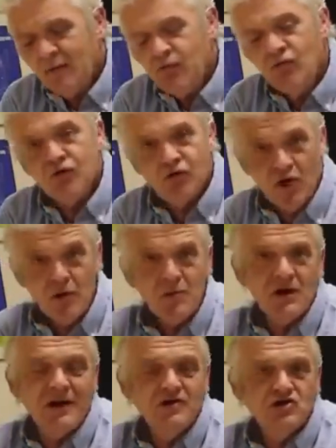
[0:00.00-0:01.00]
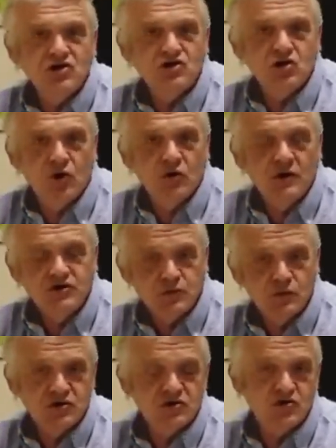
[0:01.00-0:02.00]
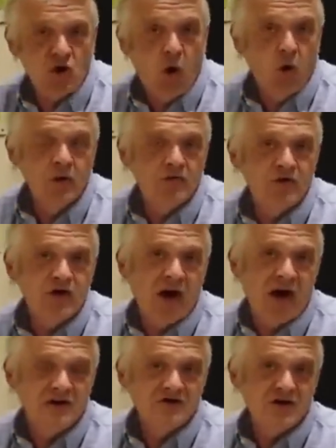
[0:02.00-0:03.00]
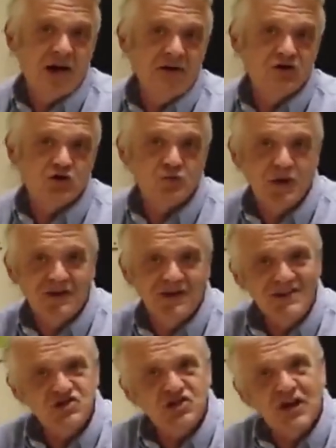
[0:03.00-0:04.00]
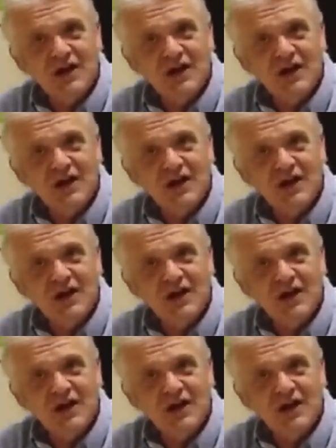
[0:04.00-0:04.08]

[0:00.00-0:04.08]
and then thermal energy storage, which is all of the kinds that I've just been